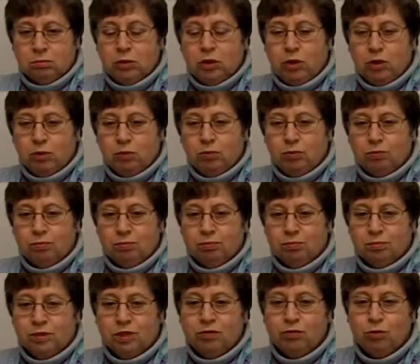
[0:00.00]
you know,
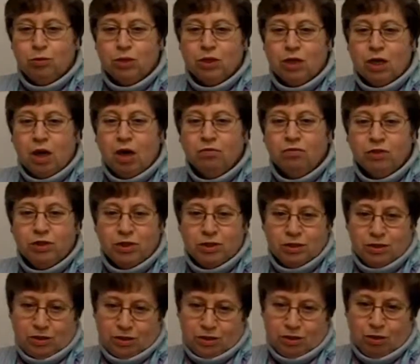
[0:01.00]
give you the
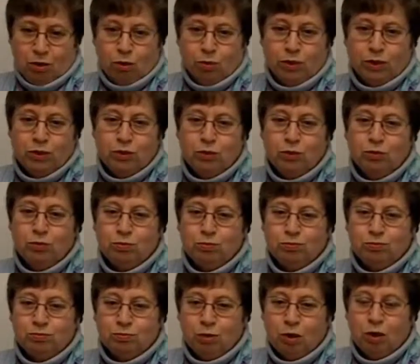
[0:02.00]
confidence to go and do
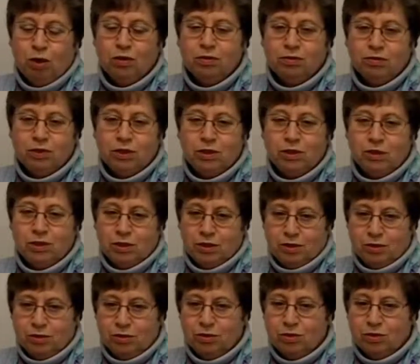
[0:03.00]
all of these
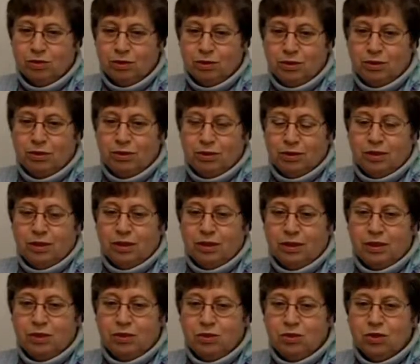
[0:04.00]
things.
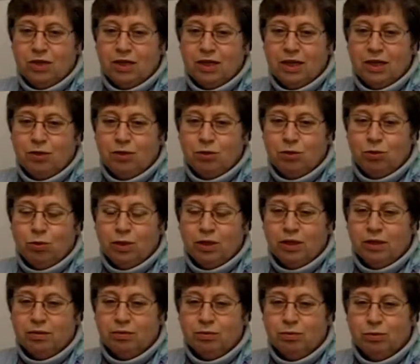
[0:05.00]
And each thing I do,
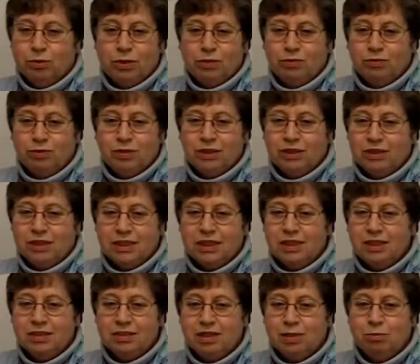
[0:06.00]
I would have, as I
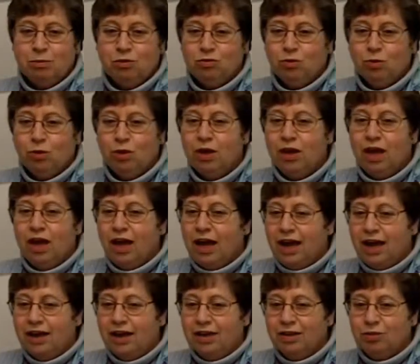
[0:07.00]
said before,
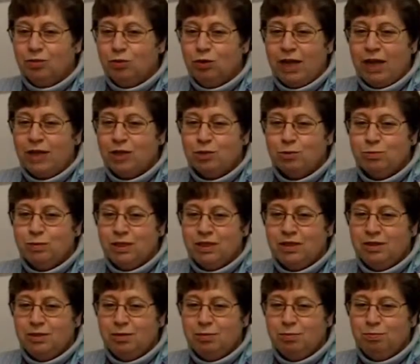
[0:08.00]
if you'd asked
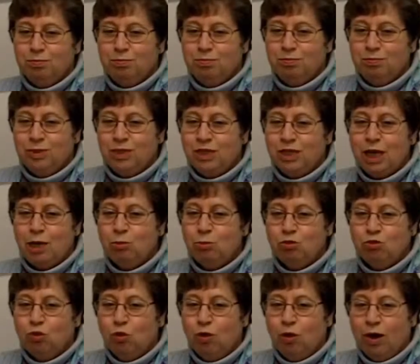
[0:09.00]
me the day
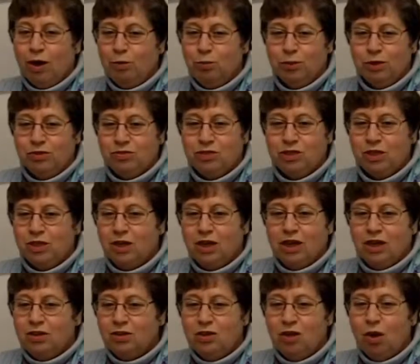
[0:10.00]
before, I would have said,
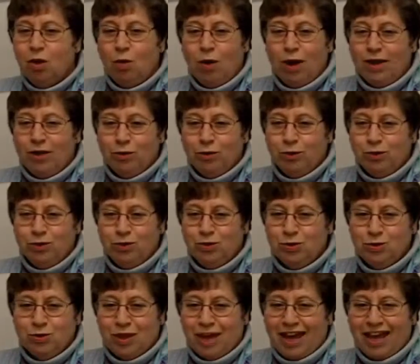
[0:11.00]
no, I couldn't
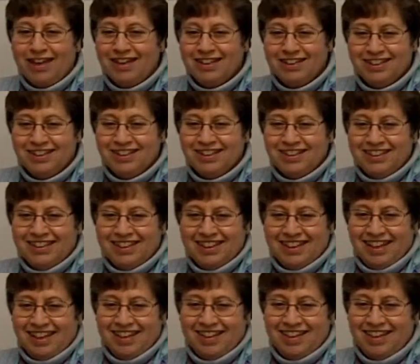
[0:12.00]
do that.
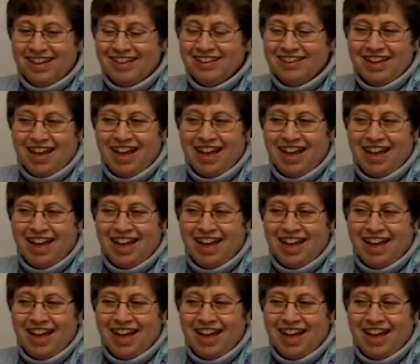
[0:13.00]
And yet